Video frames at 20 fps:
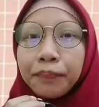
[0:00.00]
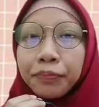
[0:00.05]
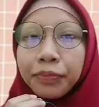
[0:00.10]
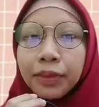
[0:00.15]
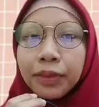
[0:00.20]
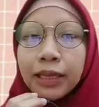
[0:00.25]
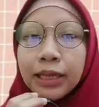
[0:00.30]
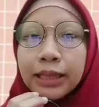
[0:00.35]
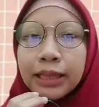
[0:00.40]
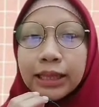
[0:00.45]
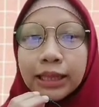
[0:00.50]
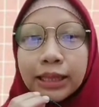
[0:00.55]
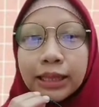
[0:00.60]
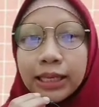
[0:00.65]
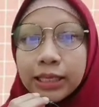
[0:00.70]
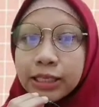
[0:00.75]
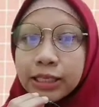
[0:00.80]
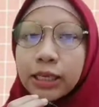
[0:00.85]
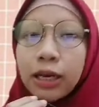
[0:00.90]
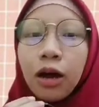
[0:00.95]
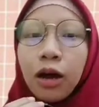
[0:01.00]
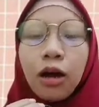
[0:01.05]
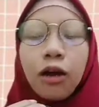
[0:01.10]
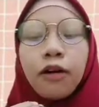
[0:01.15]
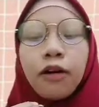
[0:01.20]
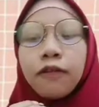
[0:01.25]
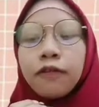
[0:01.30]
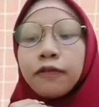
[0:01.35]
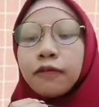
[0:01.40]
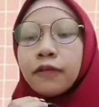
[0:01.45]
the teaching
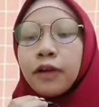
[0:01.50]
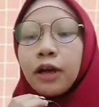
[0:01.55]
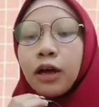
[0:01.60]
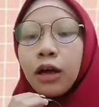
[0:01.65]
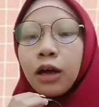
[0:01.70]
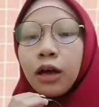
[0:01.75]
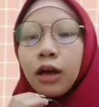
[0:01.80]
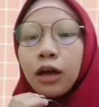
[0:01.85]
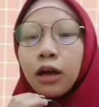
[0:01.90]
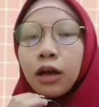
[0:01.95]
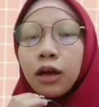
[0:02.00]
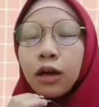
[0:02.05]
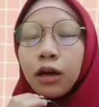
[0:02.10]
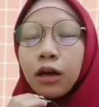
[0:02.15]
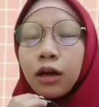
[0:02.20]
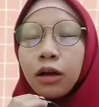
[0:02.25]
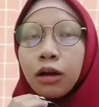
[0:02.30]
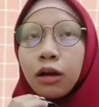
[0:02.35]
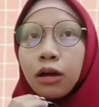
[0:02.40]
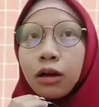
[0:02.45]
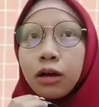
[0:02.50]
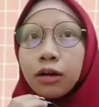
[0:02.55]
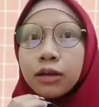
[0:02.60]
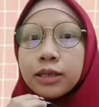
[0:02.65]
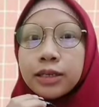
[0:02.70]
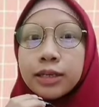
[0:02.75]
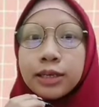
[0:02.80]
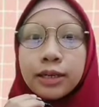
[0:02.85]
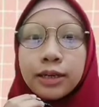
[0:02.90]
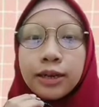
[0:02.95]
of
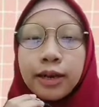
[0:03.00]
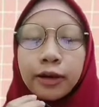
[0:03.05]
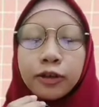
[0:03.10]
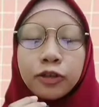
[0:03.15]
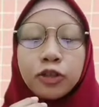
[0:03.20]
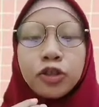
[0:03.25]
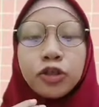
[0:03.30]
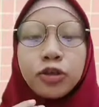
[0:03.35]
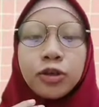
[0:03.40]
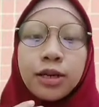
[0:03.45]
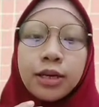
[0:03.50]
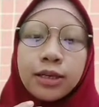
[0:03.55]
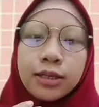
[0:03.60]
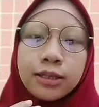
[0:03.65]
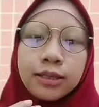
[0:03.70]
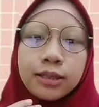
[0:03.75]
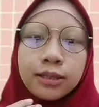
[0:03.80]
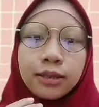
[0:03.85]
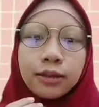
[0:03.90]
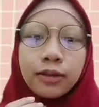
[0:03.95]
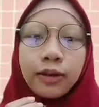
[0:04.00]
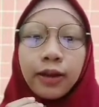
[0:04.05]
their students.